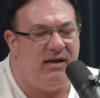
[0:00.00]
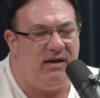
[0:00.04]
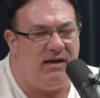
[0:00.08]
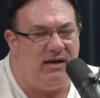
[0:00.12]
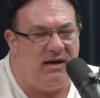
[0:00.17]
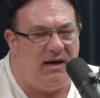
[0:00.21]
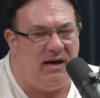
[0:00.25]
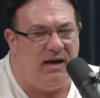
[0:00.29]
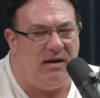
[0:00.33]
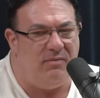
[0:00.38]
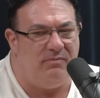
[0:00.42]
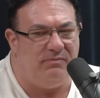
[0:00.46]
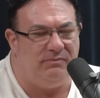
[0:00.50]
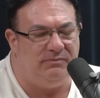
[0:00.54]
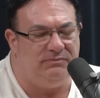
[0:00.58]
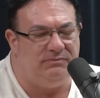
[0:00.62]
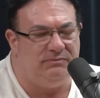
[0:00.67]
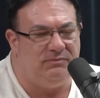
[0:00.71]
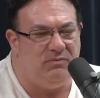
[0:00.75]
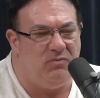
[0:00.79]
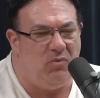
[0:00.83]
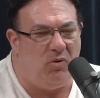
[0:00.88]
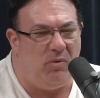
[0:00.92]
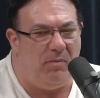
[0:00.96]
Um,
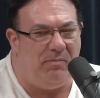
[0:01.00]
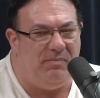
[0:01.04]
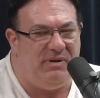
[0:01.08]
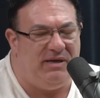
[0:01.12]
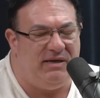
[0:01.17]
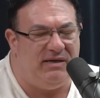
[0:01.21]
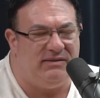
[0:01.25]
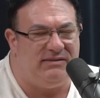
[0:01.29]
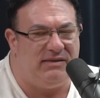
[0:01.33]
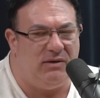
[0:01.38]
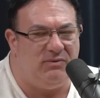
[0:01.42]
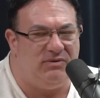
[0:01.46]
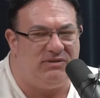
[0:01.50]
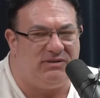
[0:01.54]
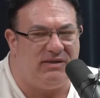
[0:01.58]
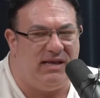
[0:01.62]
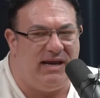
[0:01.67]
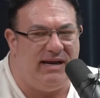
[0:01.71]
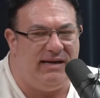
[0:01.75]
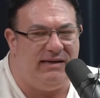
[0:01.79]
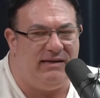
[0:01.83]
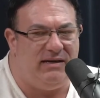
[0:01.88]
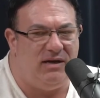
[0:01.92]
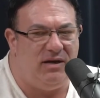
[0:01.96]
because I was
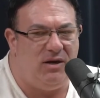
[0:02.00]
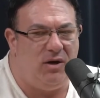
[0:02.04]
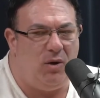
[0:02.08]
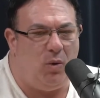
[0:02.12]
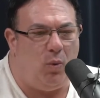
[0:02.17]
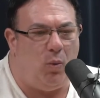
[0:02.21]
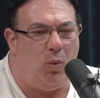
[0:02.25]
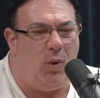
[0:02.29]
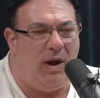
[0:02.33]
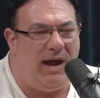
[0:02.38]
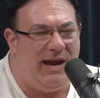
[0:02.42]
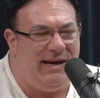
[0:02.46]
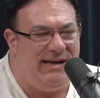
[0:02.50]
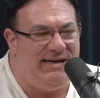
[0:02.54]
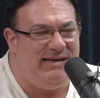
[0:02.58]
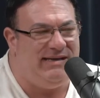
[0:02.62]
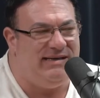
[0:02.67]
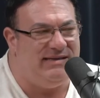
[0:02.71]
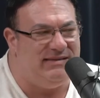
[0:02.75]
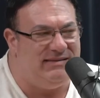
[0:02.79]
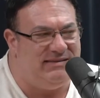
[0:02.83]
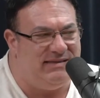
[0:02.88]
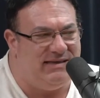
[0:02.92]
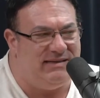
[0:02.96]
like, why
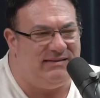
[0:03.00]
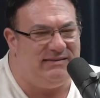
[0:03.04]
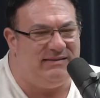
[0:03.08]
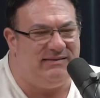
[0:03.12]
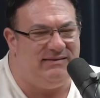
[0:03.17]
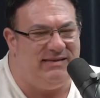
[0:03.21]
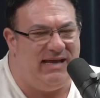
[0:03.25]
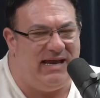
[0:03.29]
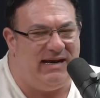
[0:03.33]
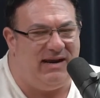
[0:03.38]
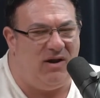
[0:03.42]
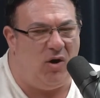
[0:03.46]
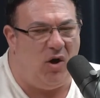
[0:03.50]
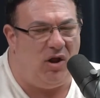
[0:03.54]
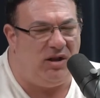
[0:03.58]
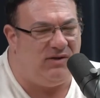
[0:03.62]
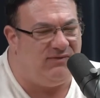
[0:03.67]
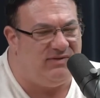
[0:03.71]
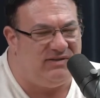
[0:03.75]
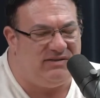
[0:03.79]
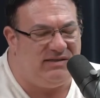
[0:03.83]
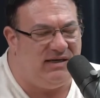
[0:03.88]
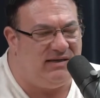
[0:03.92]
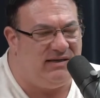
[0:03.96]
is it that all
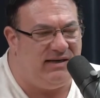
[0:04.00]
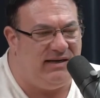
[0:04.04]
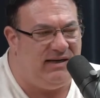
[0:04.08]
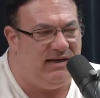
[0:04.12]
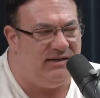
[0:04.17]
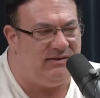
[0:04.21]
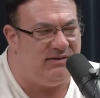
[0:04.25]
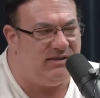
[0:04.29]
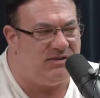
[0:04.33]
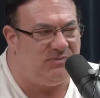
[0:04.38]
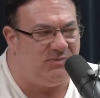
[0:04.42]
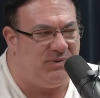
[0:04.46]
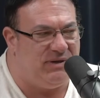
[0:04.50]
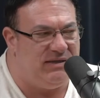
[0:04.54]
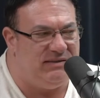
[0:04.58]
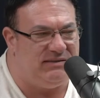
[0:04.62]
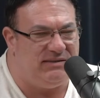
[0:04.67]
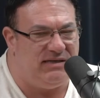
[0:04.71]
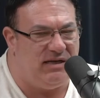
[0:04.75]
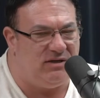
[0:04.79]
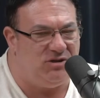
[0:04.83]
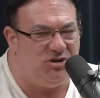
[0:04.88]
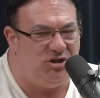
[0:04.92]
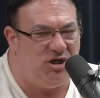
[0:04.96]
of a sudden I hit this place
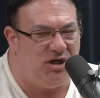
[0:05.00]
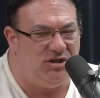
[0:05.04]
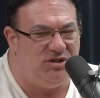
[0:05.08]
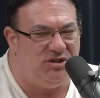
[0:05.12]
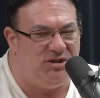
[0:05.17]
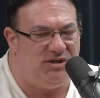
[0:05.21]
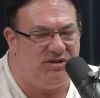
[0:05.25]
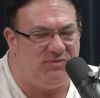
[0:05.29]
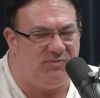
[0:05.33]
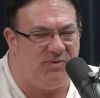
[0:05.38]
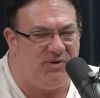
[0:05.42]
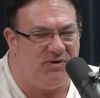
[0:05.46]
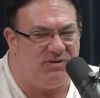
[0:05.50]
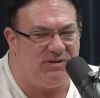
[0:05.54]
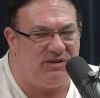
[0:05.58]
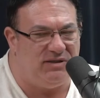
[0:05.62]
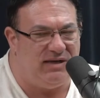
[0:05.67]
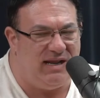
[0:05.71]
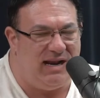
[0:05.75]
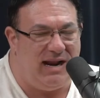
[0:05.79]
and I'll judge this person?